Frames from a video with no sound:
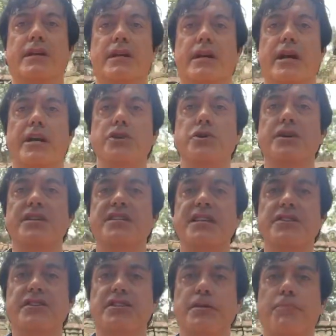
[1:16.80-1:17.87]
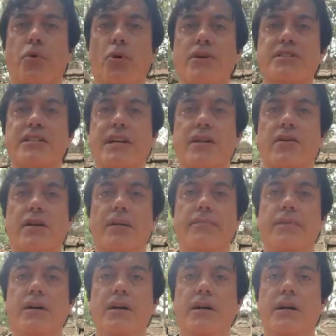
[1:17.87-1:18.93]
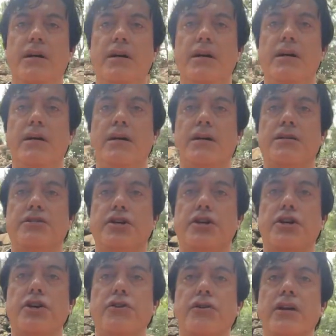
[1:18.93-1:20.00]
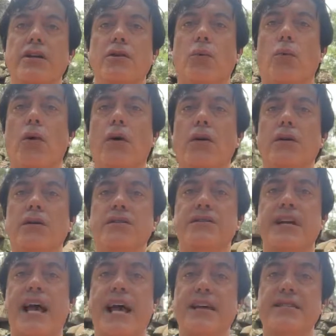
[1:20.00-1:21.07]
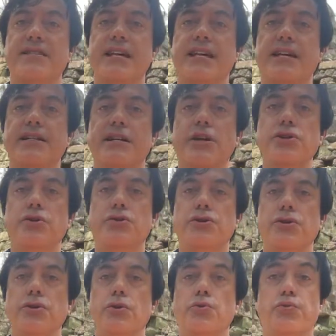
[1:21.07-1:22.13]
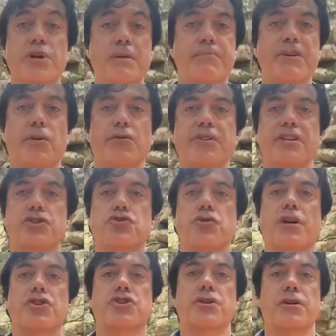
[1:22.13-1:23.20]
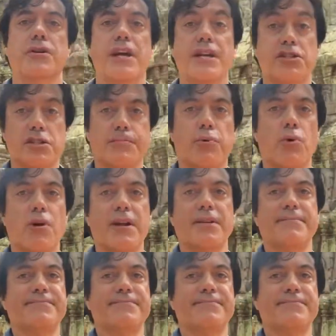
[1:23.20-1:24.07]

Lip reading: And you can see the supports that are up, securing the walls as they continue to rebuild this structure and support it.